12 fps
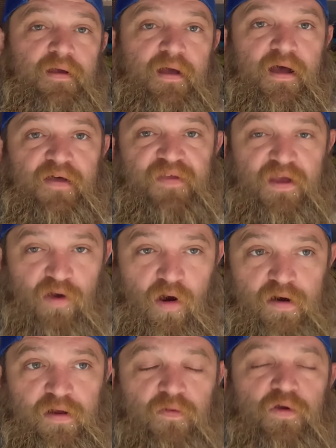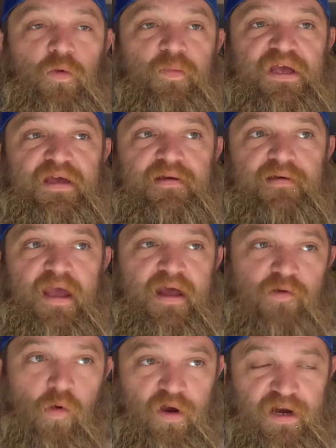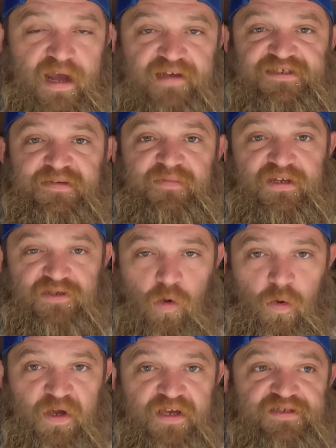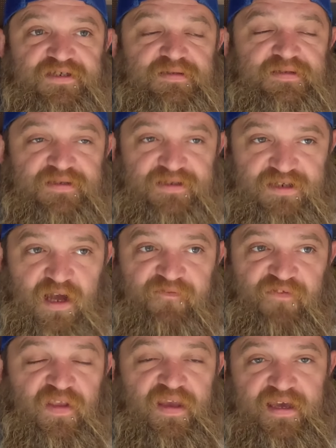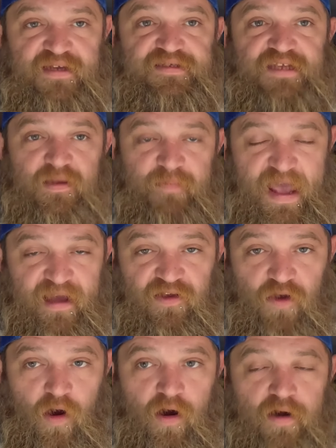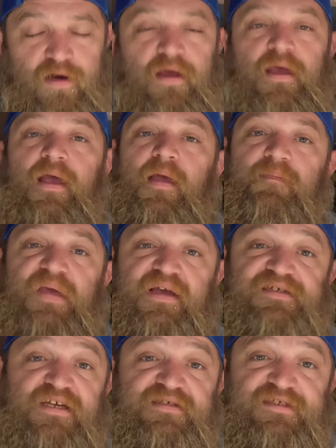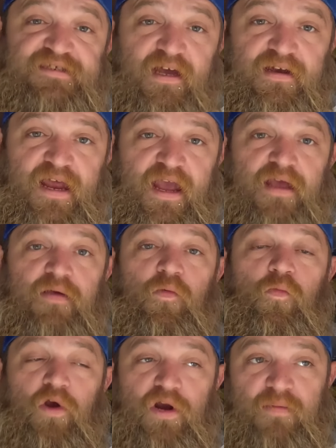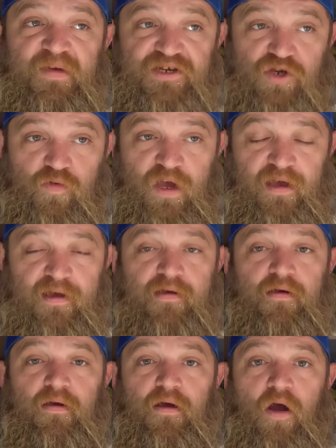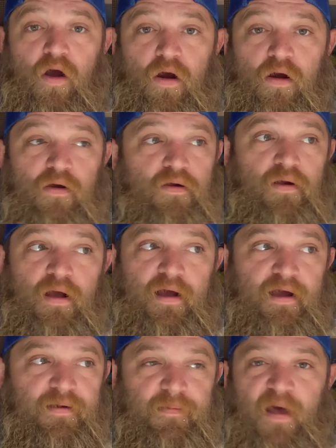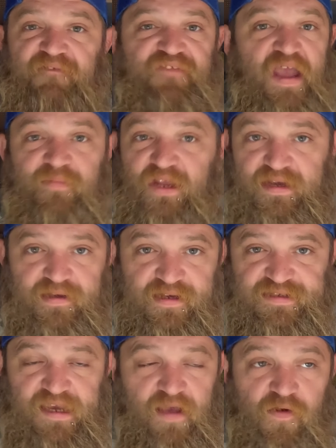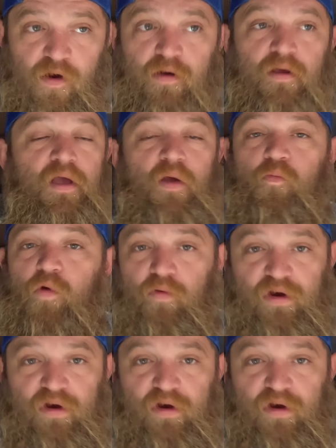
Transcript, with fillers: uh, the yard a little bit and organize some of the toys and stuff for the kids in the backyard because on Sunday we're going to be doing our uh, a family get together. We're